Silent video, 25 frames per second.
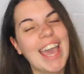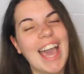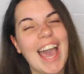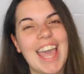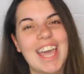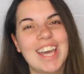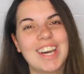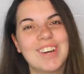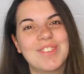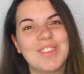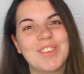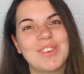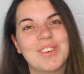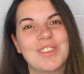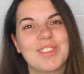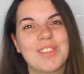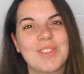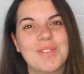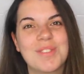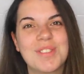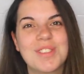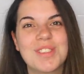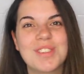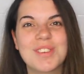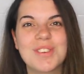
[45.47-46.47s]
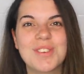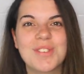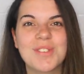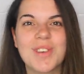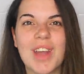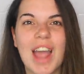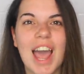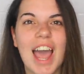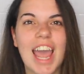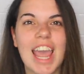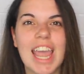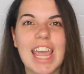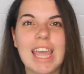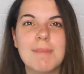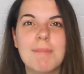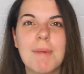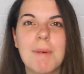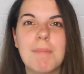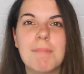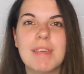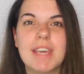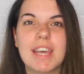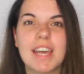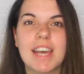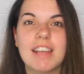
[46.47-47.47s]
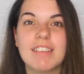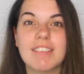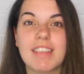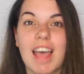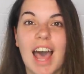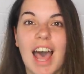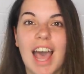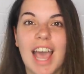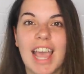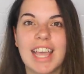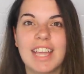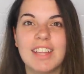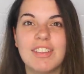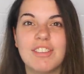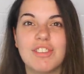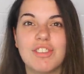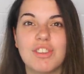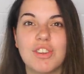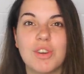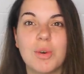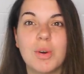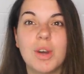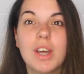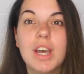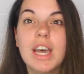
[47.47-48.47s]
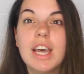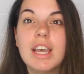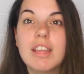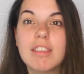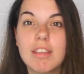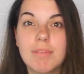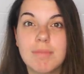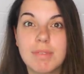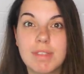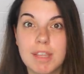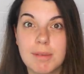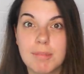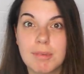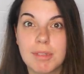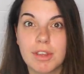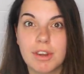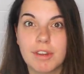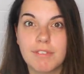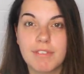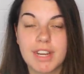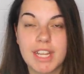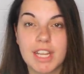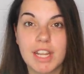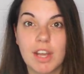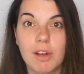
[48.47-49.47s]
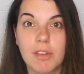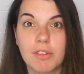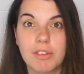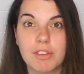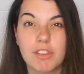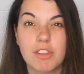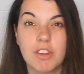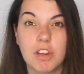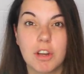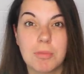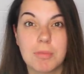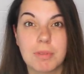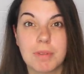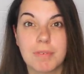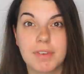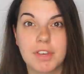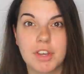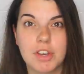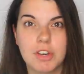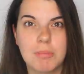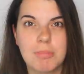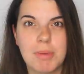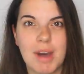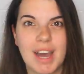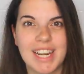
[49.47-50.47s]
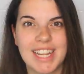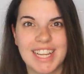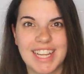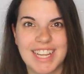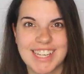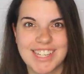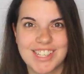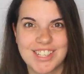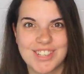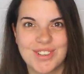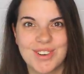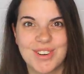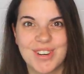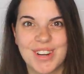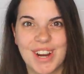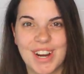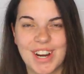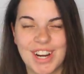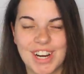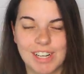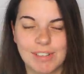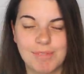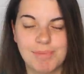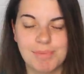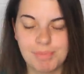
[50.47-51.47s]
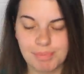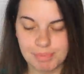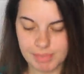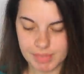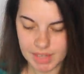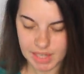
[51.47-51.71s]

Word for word: I hope you will subscribe because I do some similar videos in terms of couponing to her.